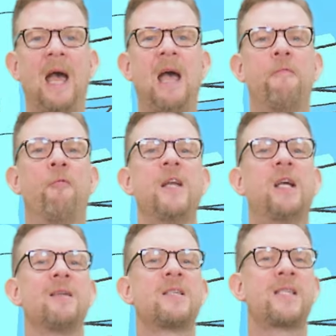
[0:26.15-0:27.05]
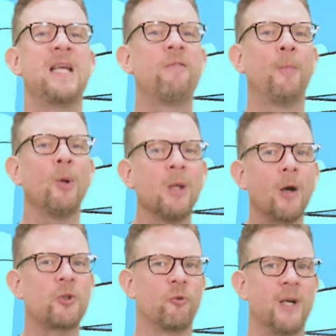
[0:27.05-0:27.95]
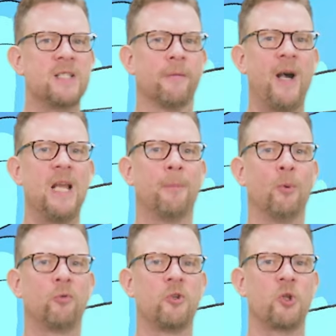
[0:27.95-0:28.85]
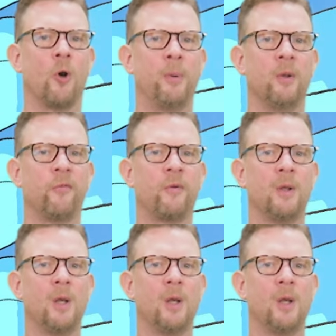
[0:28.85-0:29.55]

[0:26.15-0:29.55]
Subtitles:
Every conceivable luxury is available to shoppers,